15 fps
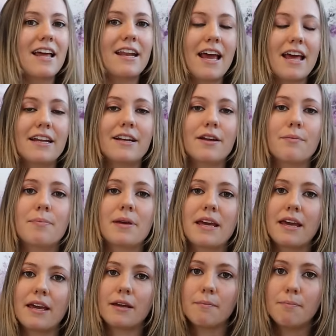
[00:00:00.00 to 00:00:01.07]
and it ended up
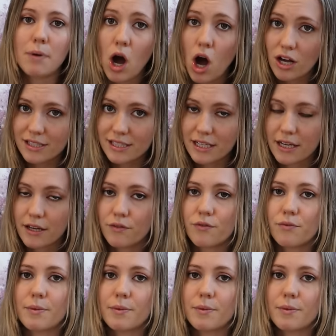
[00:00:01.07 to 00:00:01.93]
being positive,